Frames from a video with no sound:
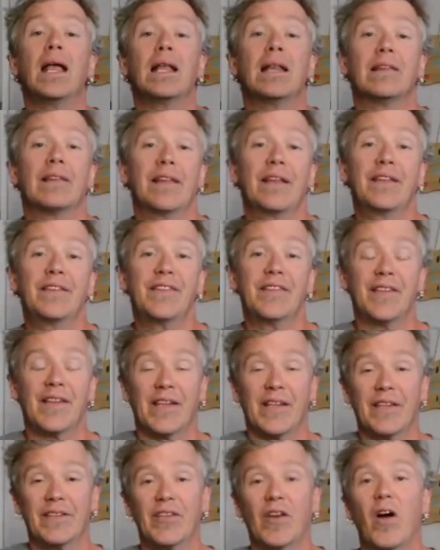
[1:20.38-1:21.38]
let's
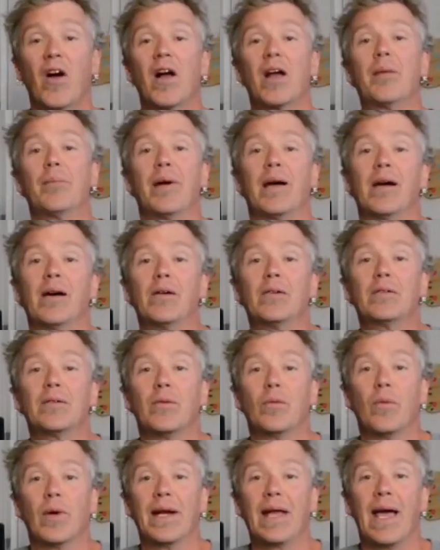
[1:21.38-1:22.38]
talk about
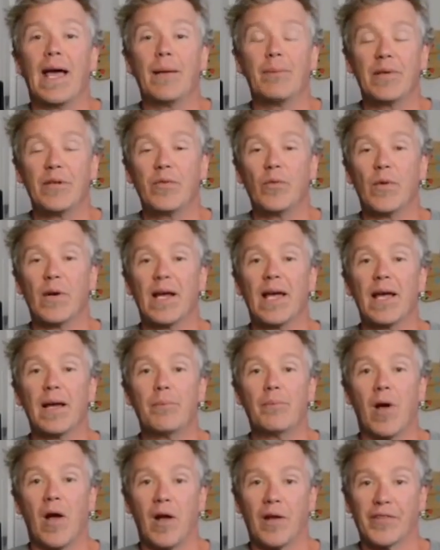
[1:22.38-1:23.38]
what happened when I
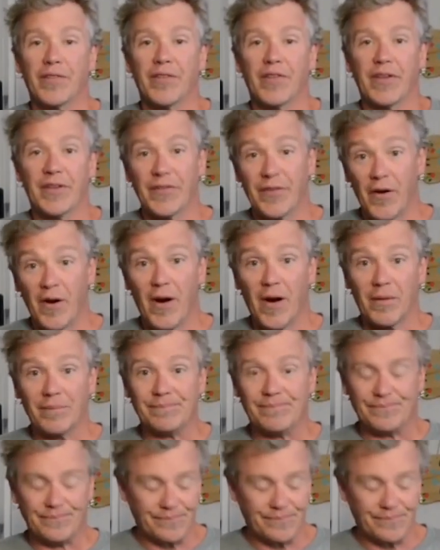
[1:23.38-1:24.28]
unboxed the guitar.